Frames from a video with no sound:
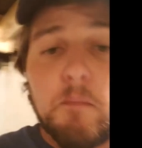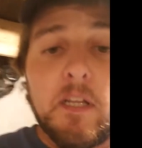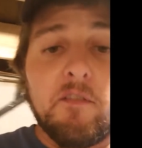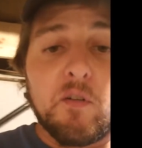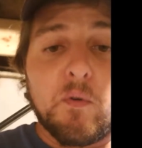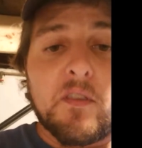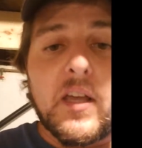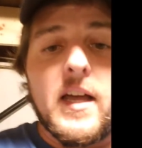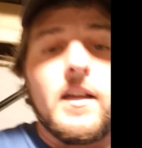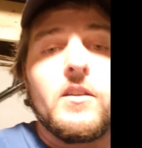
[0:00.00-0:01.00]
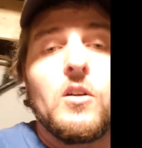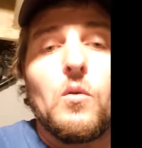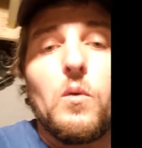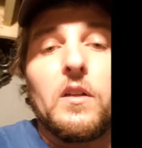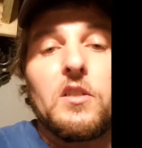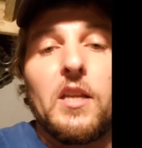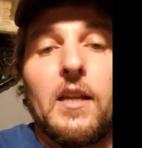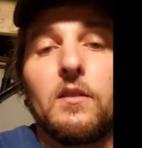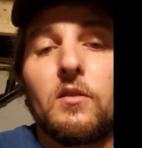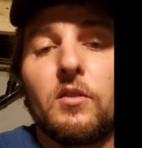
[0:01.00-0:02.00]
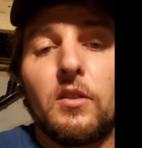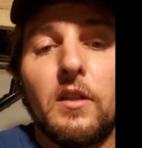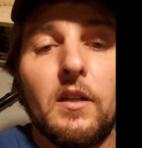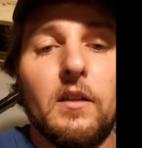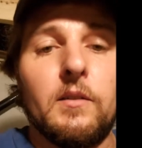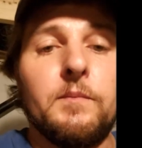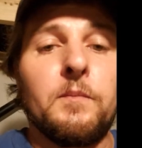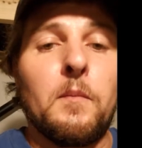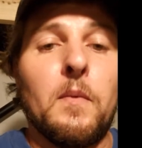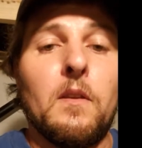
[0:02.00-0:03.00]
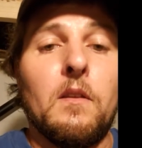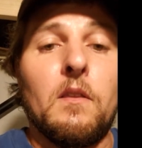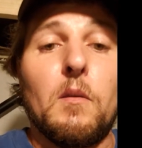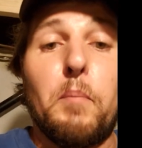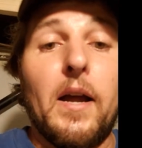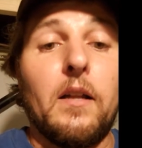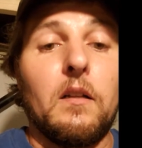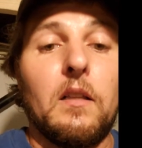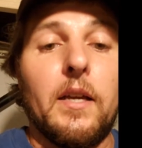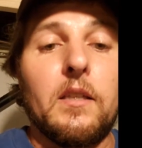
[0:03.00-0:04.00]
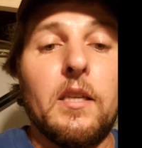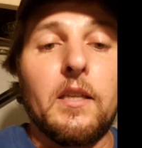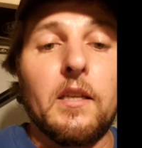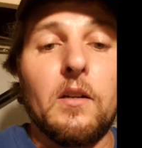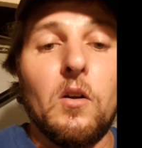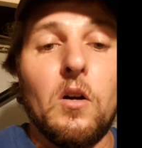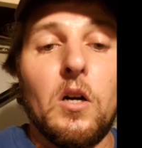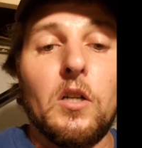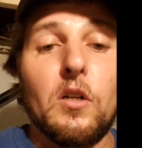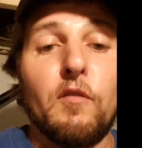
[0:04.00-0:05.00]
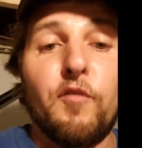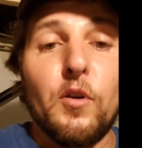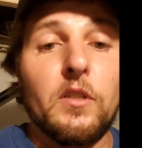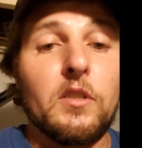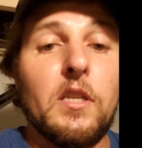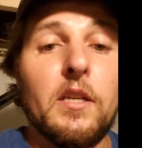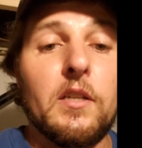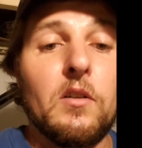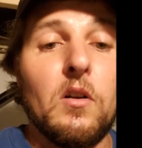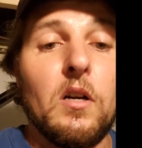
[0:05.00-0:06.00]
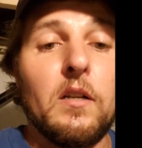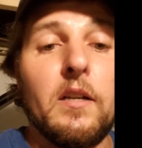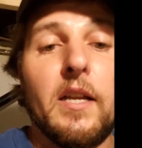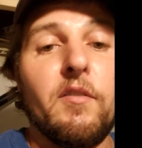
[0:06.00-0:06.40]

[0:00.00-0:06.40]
But even with that, you don't want a chance the pilot light kicking on or a furnace kicking on.